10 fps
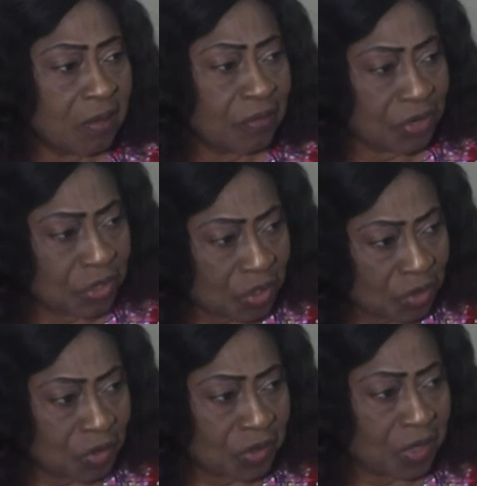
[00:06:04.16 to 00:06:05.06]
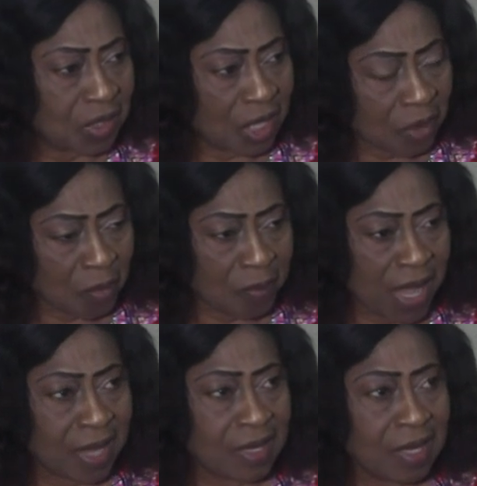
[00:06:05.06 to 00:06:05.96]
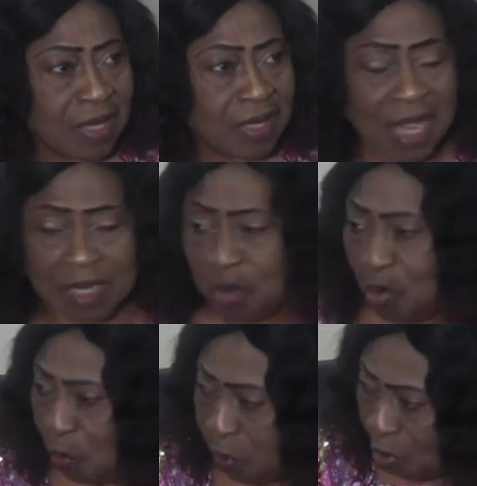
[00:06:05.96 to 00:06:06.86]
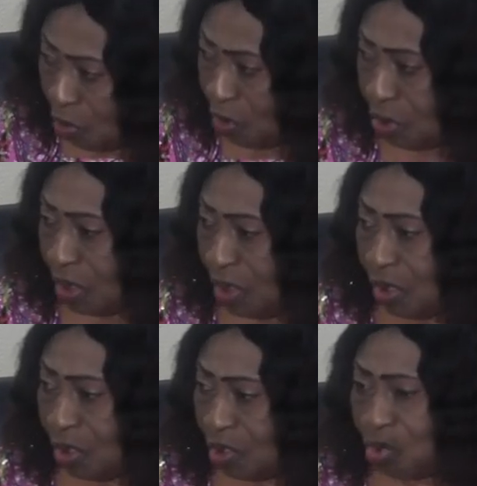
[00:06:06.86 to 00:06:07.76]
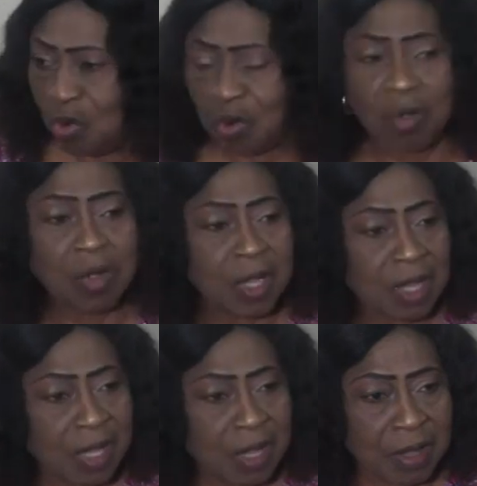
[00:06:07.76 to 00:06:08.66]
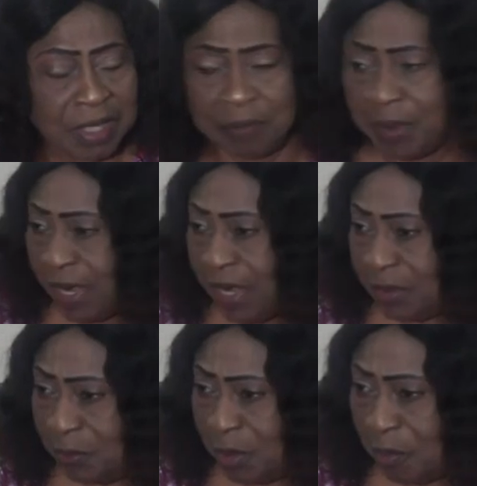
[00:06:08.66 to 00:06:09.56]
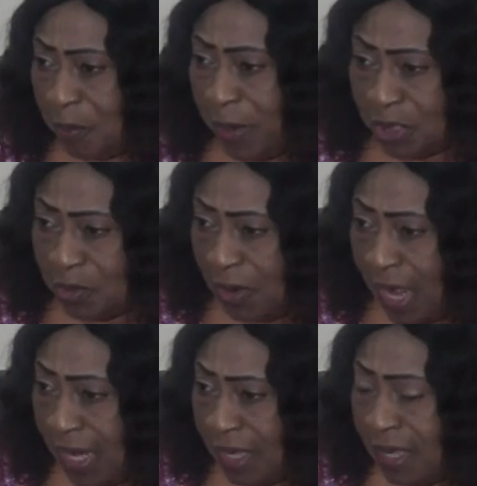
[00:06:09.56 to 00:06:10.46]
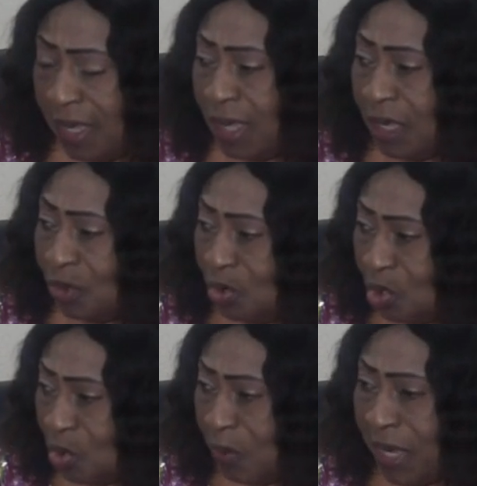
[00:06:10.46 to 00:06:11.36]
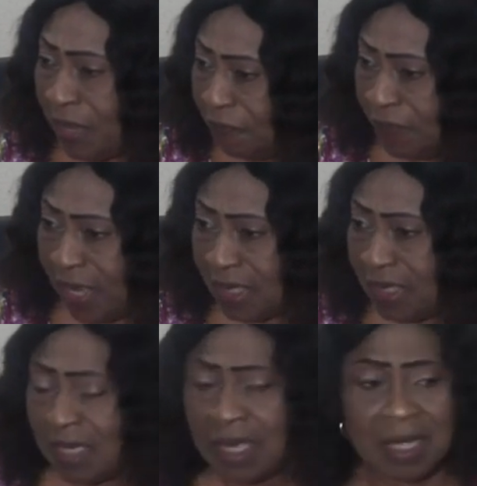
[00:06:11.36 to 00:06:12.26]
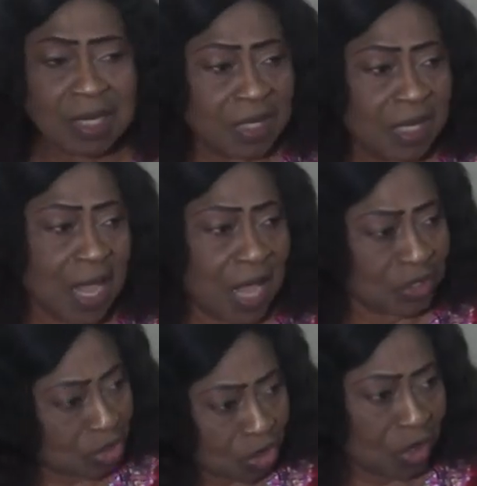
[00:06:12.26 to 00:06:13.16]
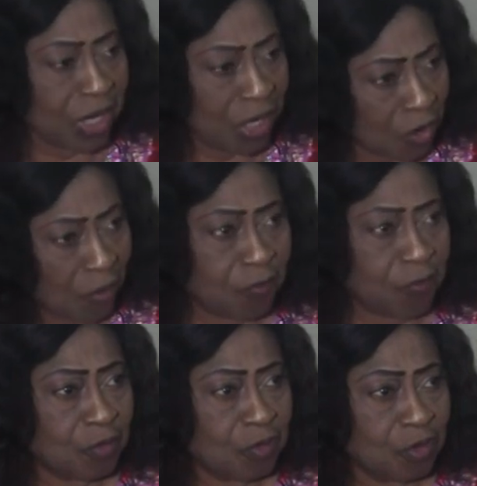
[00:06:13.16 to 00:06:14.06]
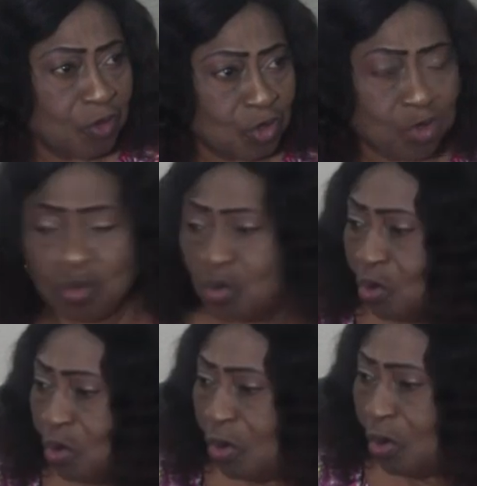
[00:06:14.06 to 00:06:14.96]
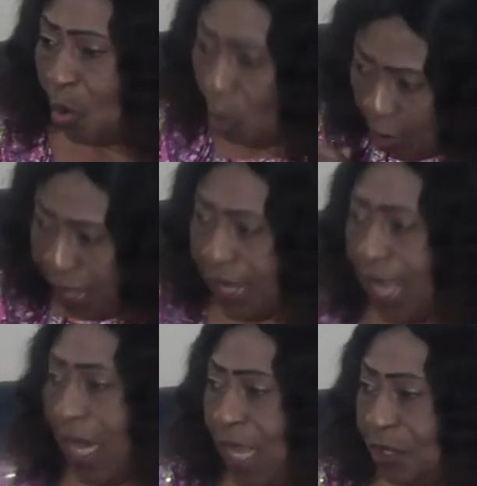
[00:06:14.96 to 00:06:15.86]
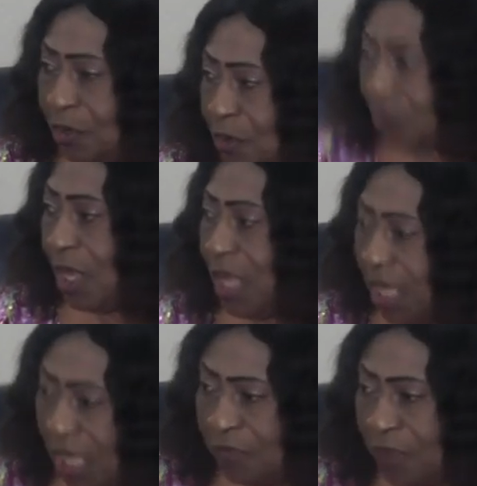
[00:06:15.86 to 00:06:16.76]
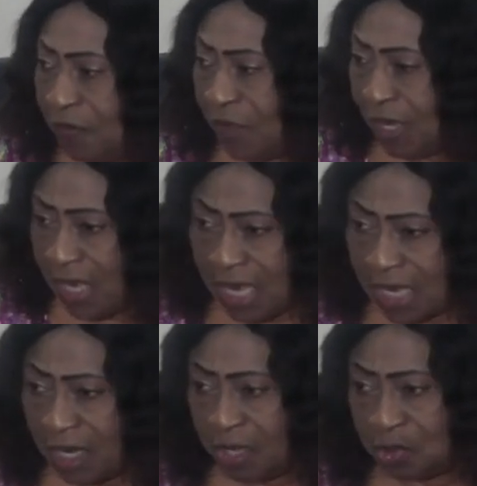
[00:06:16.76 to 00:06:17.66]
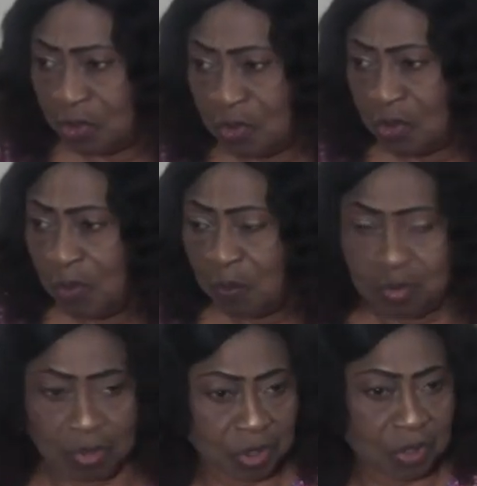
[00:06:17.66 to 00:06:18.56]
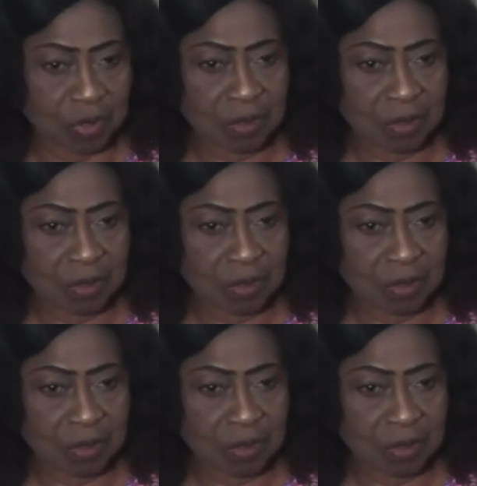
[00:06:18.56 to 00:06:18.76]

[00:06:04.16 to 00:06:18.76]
the number that they could push to the barest minimum. Particularly those women, they felt they are strong enough to win elections if given any little push.